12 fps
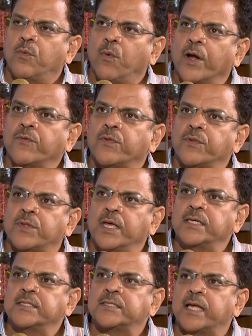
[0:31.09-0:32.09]
one of the
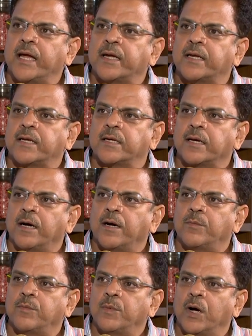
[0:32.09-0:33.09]
things that
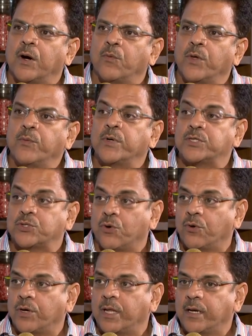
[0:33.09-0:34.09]
we were
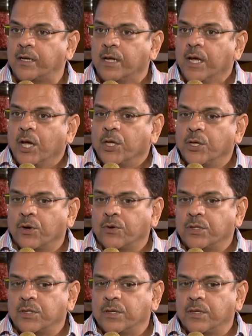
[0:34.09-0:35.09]
told that, you know,